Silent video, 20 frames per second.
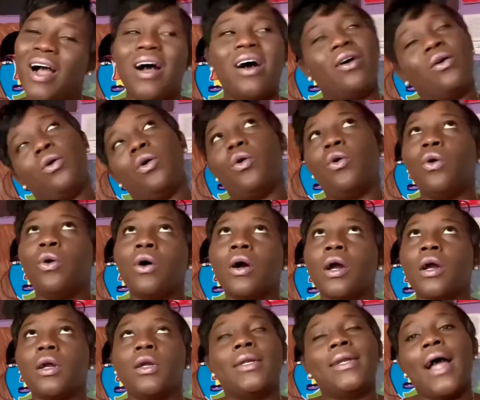
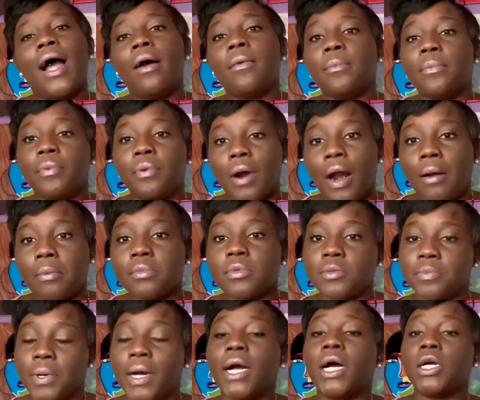or not problems
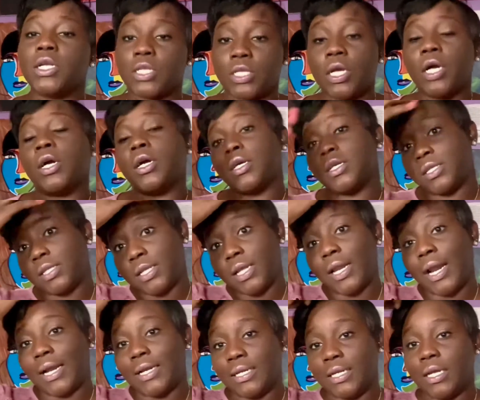but concerns that I
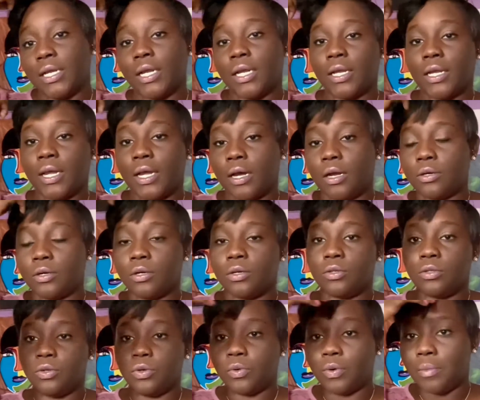did encounter
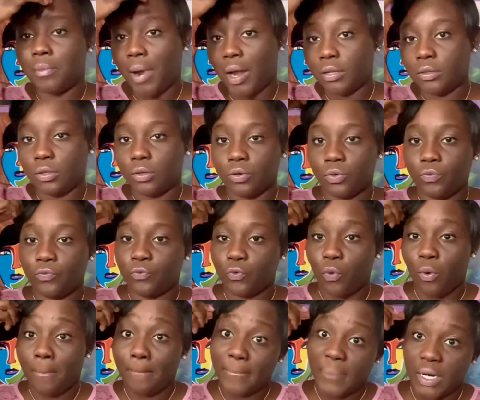during my little 4
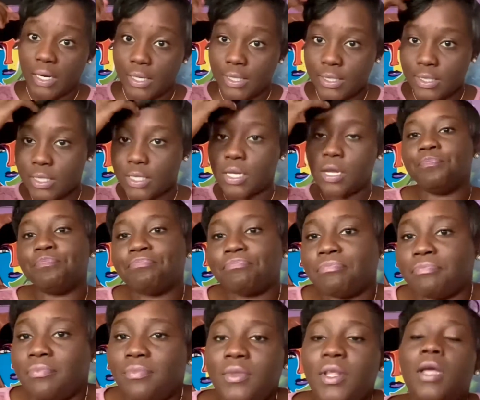months.
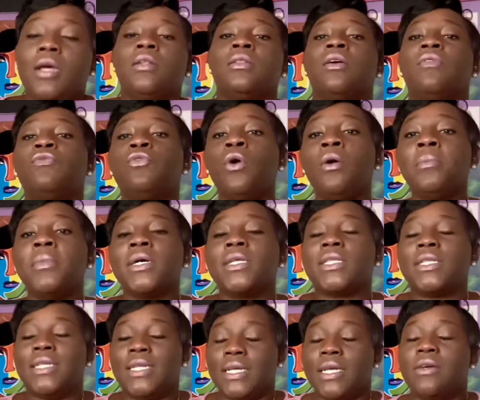The 4 months
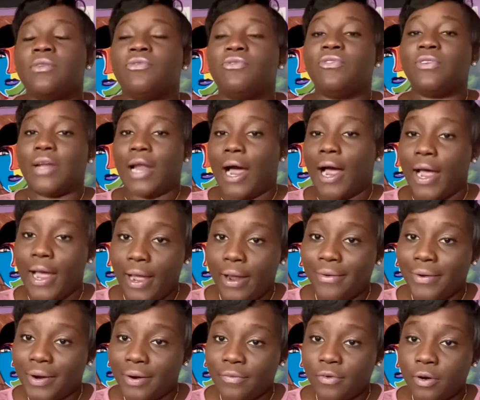did fly,
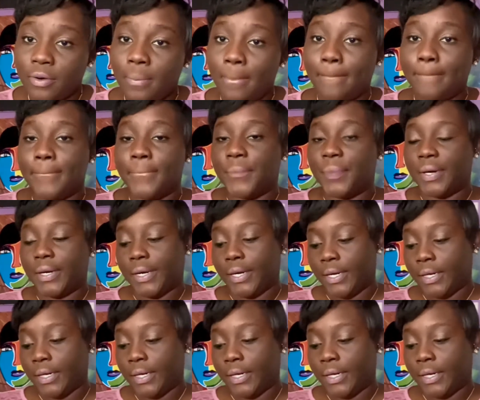however, but